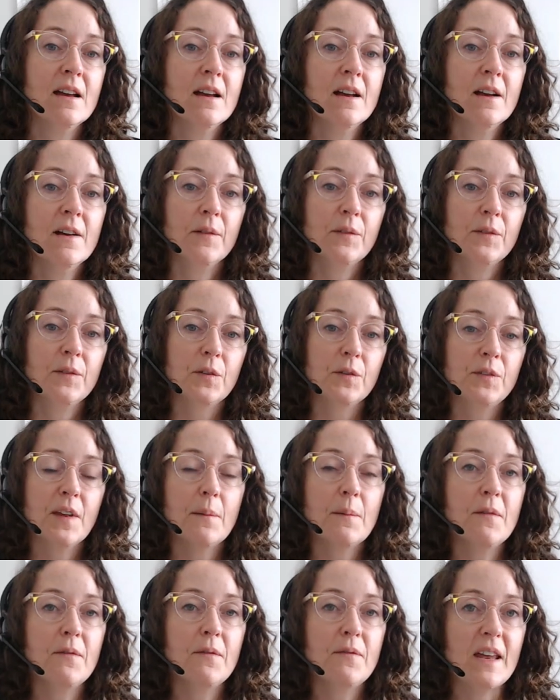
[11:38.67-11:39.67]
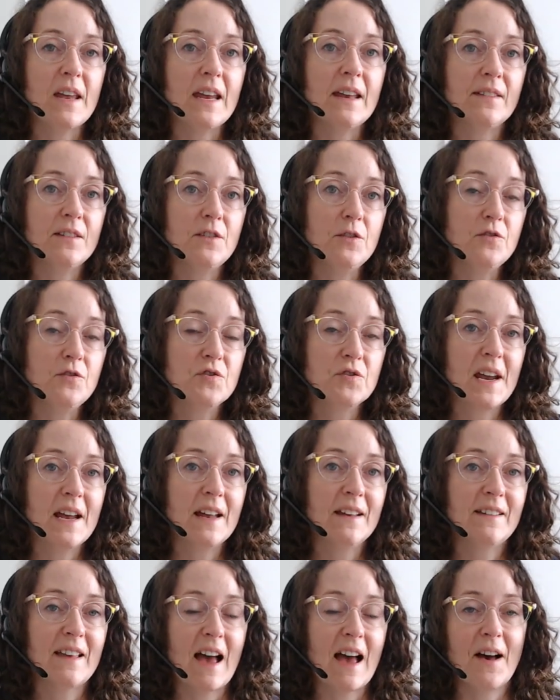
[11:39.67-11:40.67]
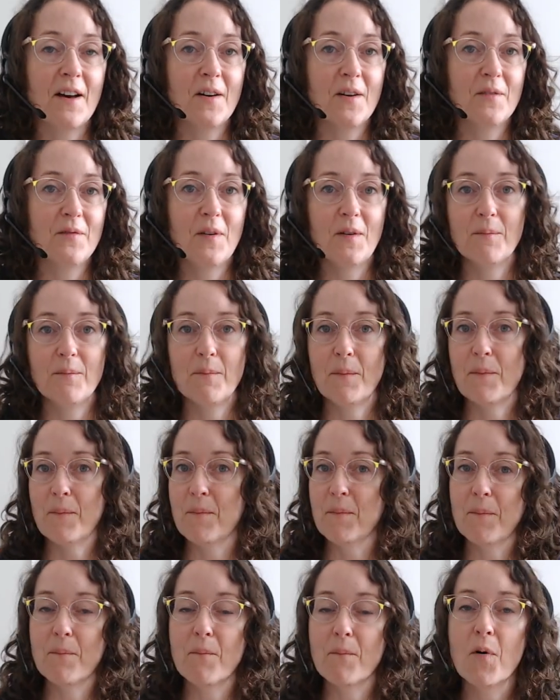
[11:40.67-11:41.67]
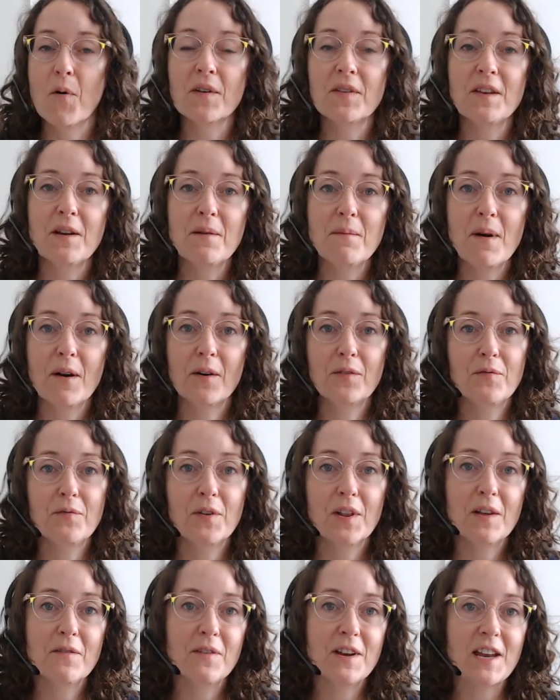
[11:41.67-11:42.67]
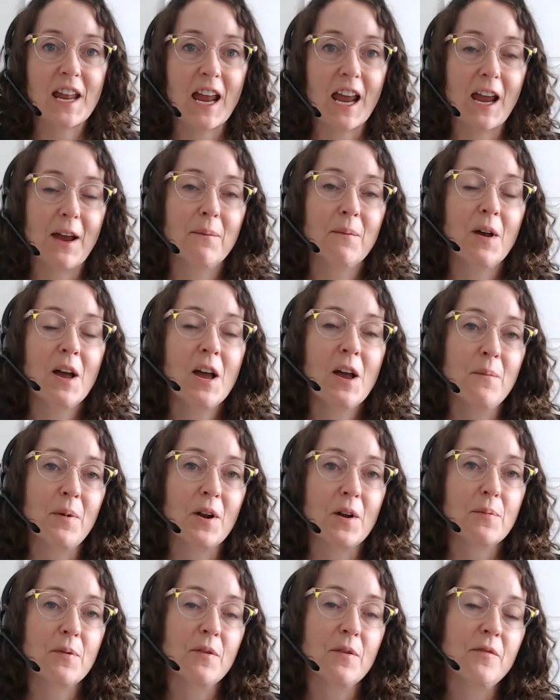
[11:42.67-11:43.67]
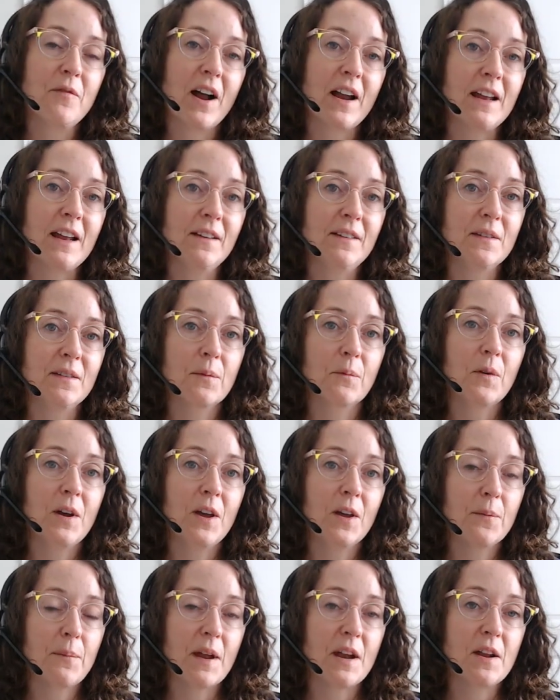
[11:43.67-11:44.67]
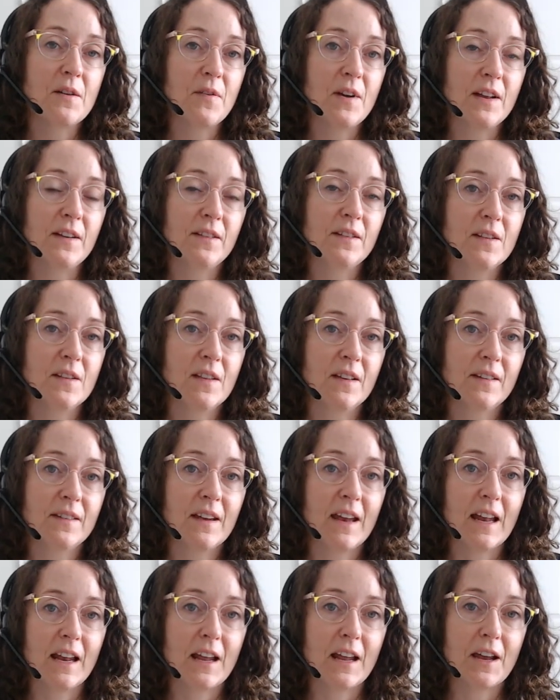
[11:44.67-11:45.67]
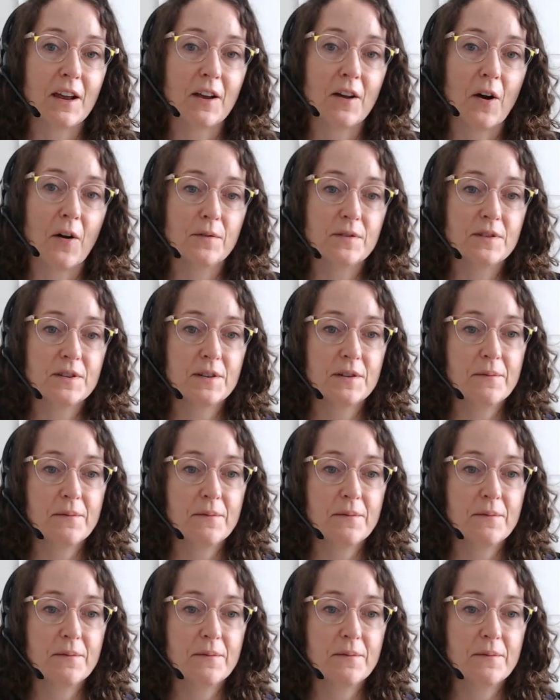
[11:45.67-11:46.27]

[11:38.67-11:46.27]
So some of these nutrients have more than a mouthful of a name, but are providing some real benefits to the skin and coat.